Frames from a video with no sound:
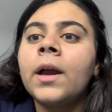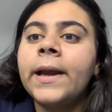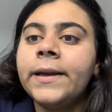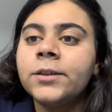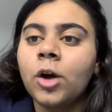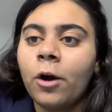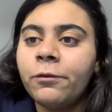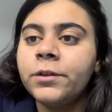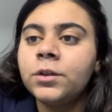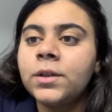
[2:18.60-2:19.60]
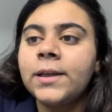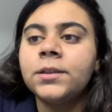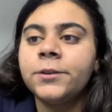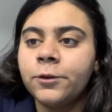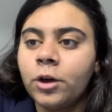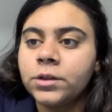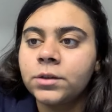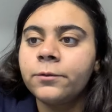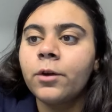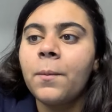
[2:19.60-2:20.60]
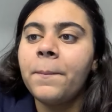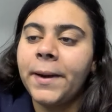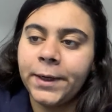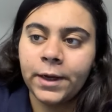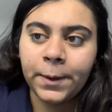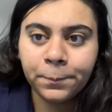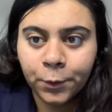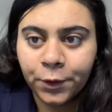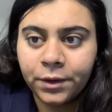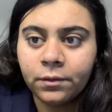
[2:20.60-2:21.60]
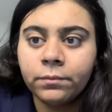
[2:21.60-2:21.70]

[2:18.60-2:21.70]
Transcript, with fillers: It is often known as a divorce from bed and board.